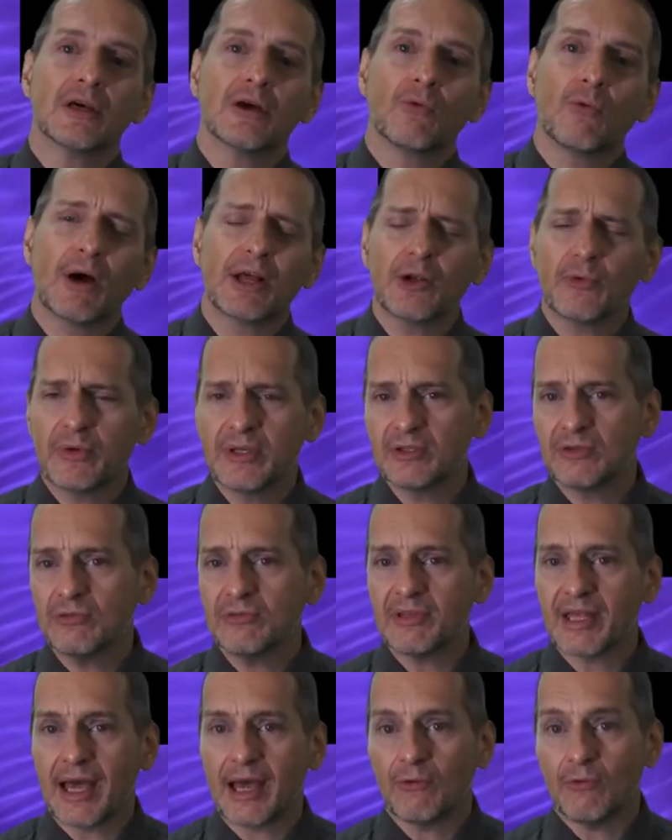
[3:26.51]
Why don't we do
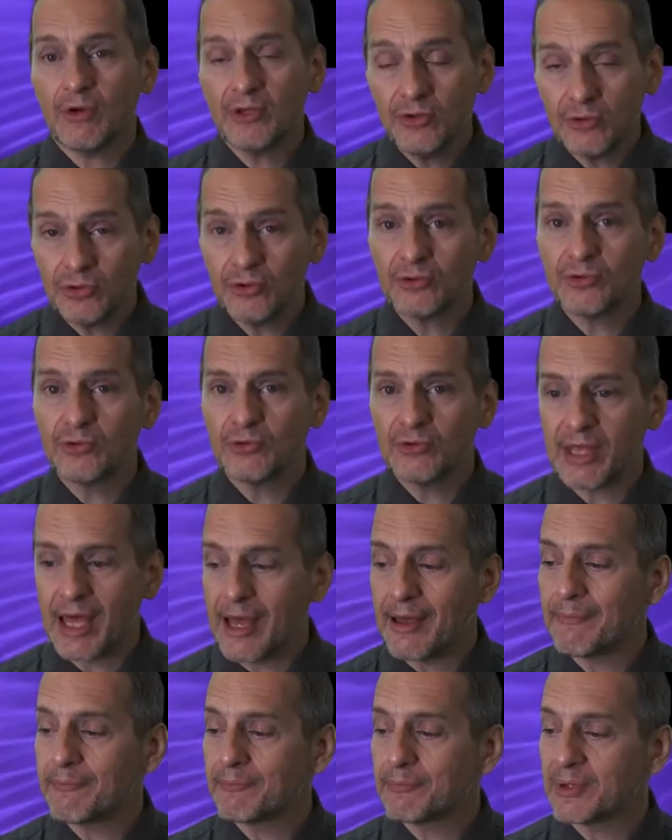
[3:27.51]
that? Well, you could do
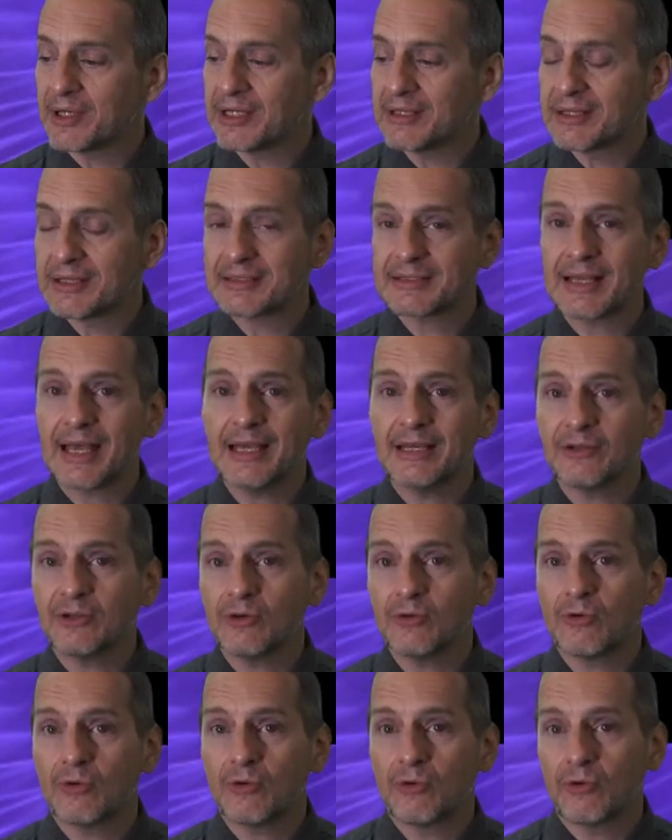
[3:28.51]
that, but in the
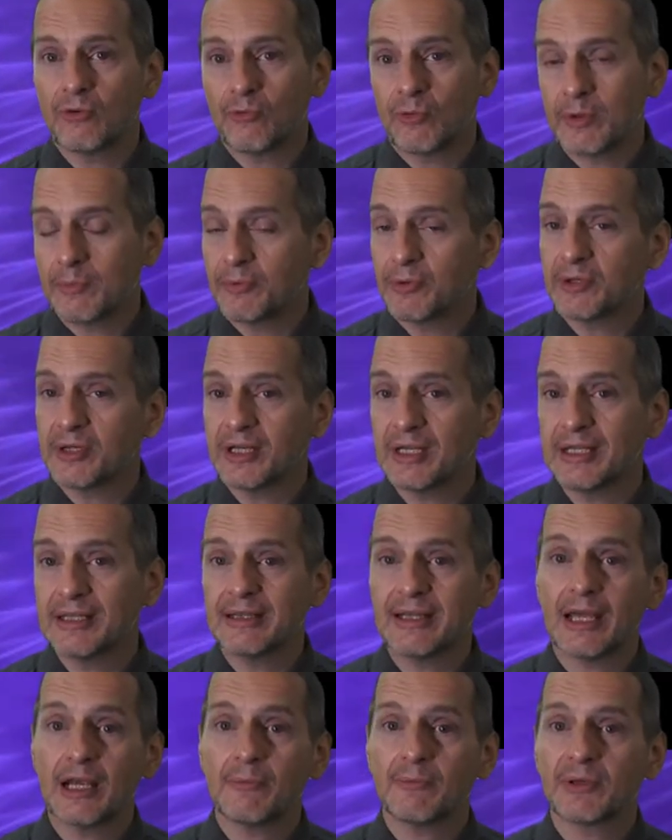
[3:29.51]
title, we put it in
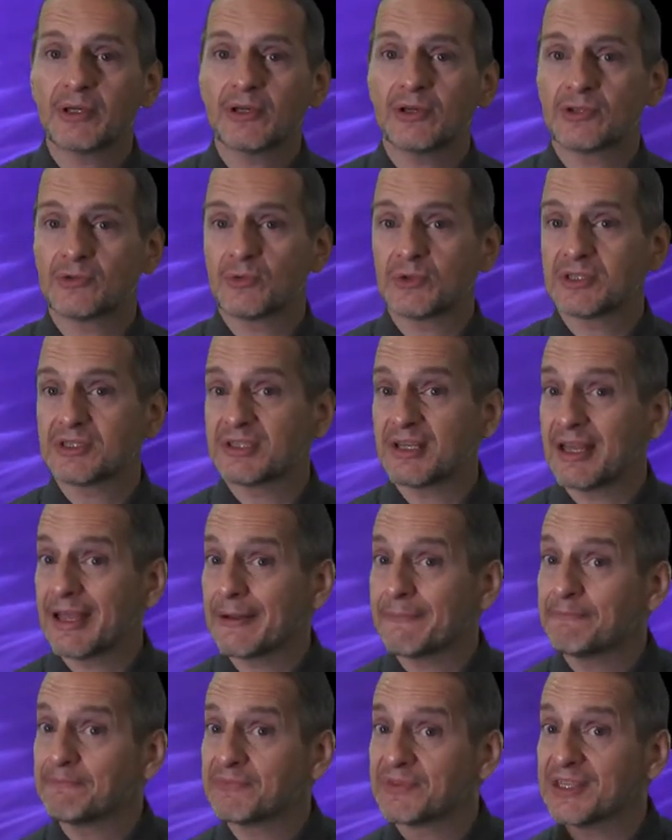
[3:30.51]
there because we're
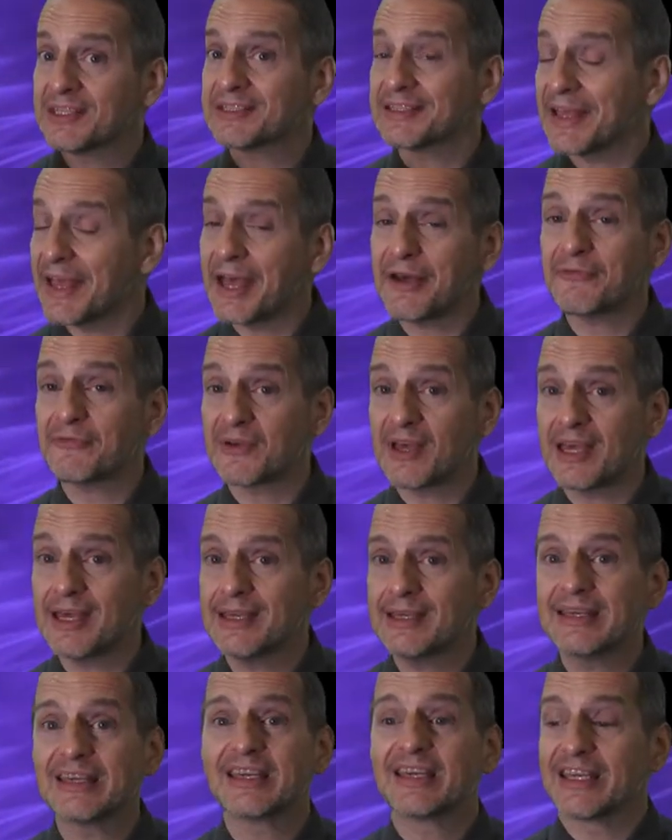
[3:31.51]
saying this FA
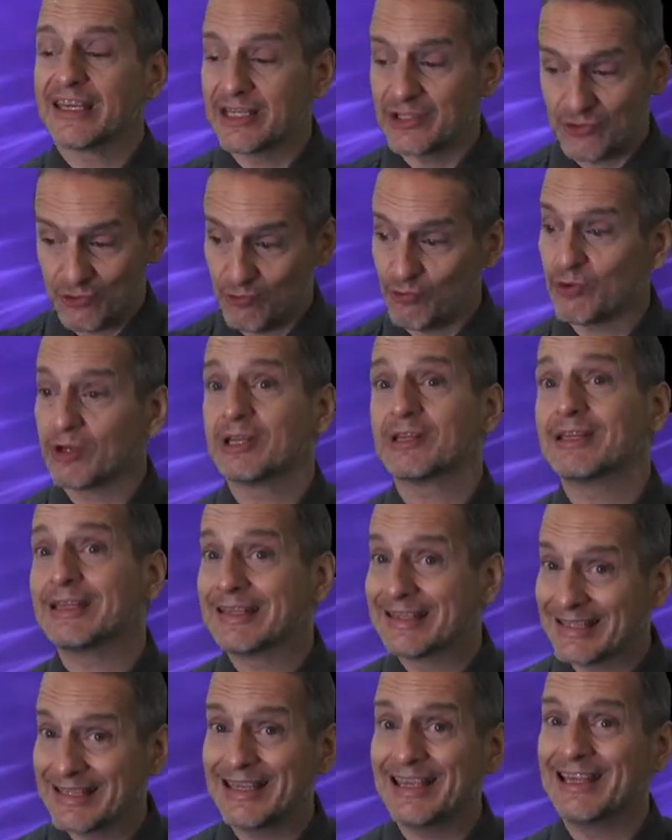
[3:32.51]
is really
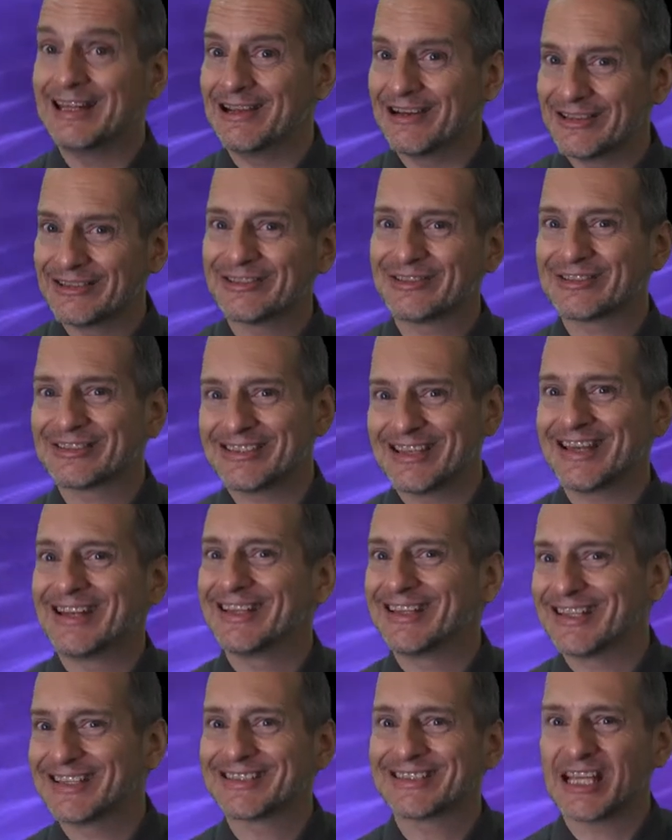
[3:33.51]
key to understanding
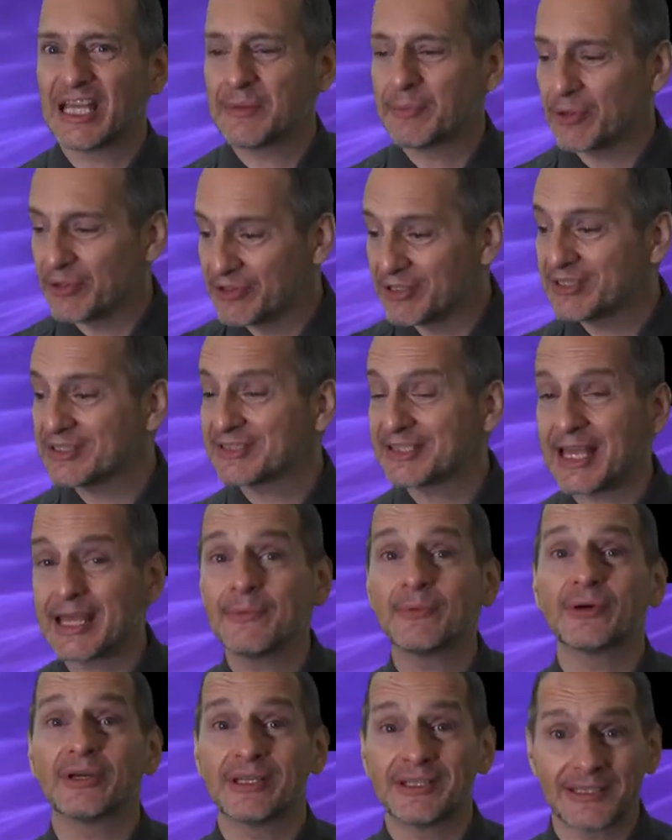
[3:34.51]
this table. This
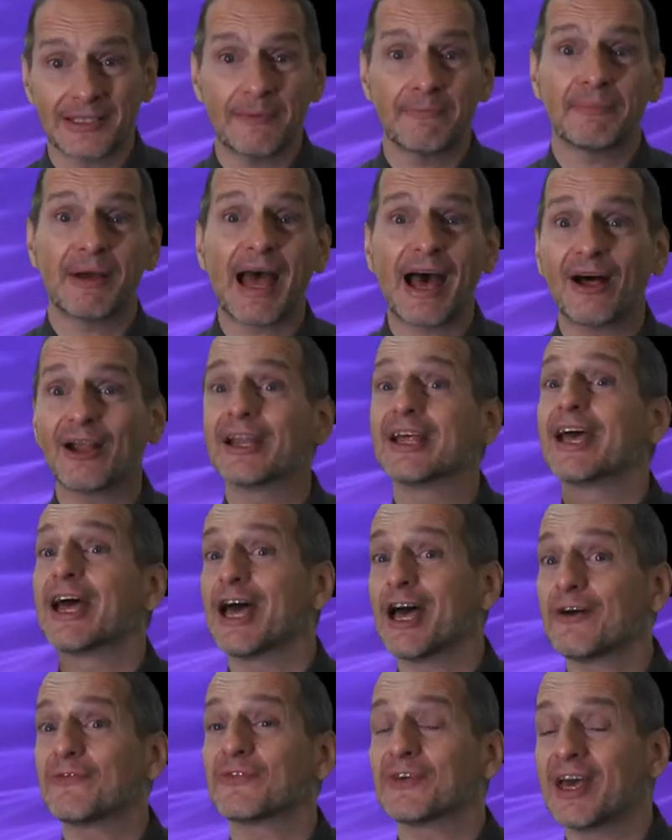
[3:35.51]
table is about
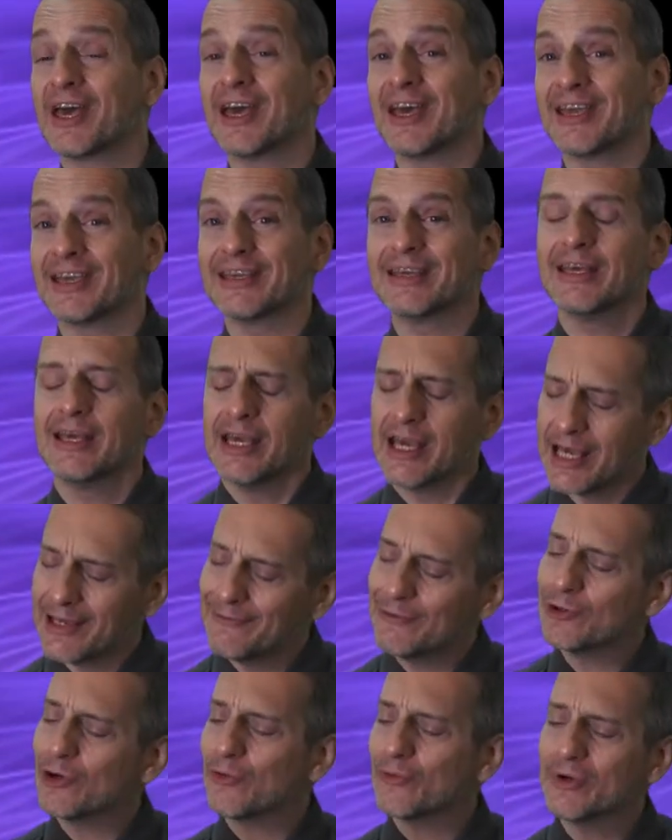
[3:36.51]
FA. If
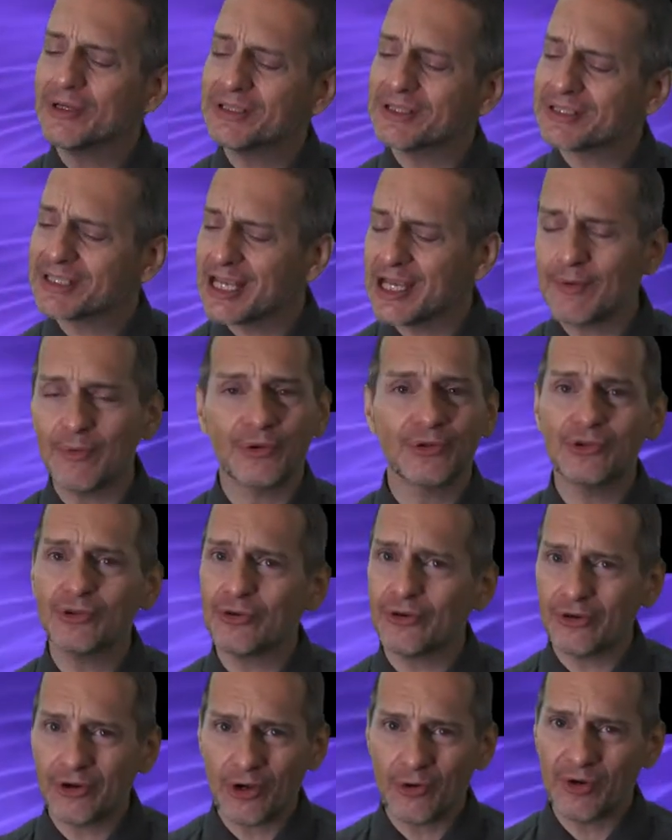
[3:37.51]
you go read the table and you
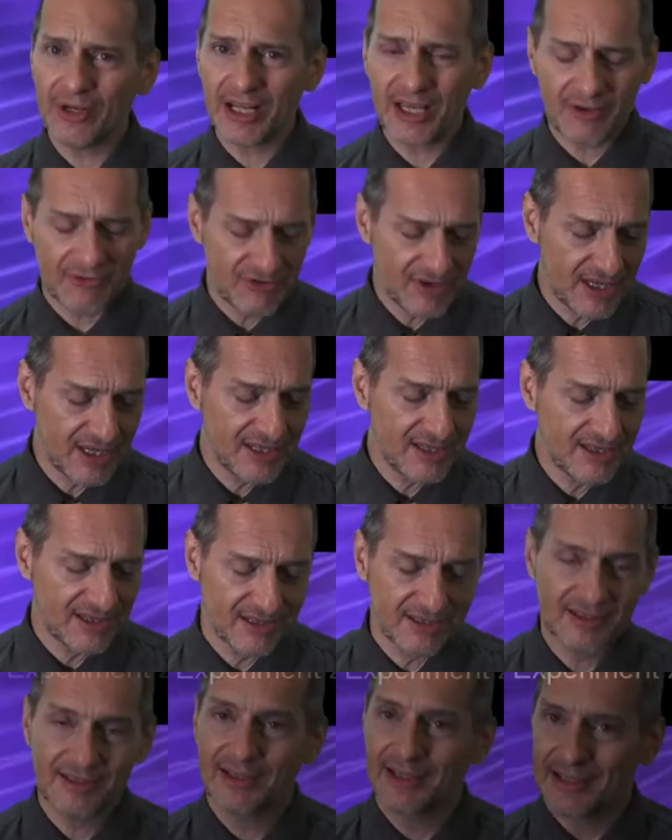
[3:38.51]
don't know what FA
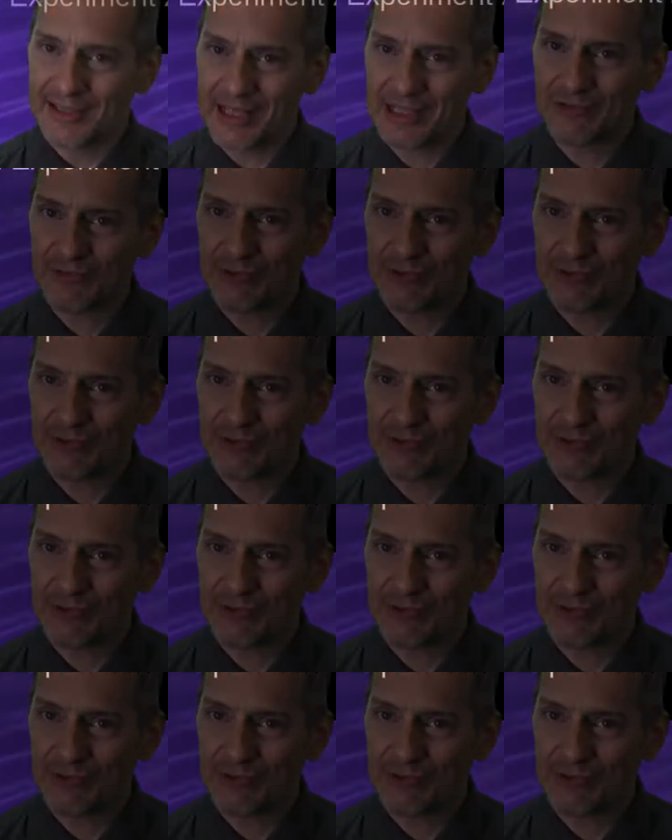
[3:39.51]
is, that's